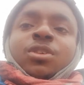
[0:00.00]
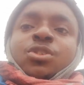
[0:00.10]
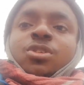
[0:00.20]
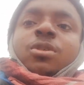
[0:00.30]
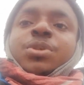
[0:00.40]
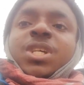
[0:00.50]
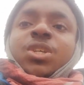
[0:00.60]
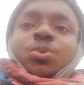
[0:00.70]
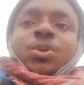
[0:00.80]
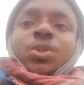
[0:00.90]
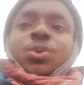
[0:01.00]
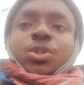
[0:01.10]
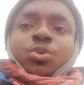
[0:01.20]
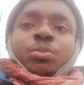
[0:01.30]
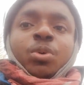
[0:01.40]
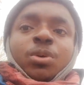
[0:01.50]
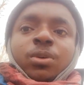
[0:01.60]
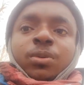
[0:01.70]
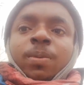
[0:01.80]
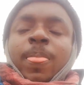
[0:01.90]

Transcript: Stop saying you will do it tomorrow.